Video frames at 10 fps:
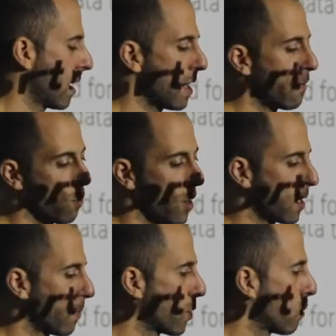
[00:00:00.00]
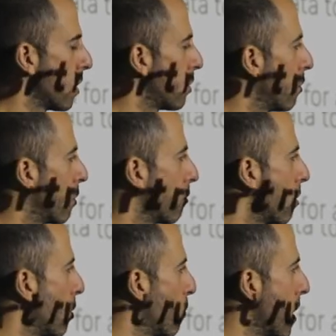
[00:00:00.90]
and if the worst comes to the worst, you can
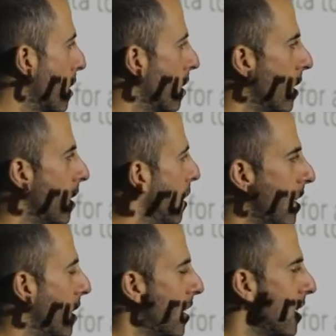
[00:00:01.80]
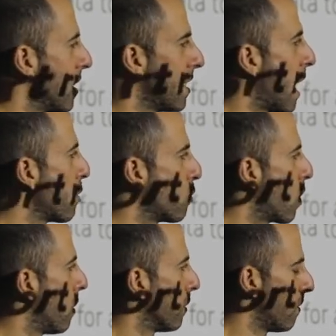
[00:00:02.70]
throw it away. Now you
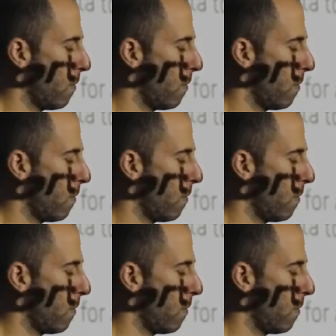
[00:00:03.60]
can't.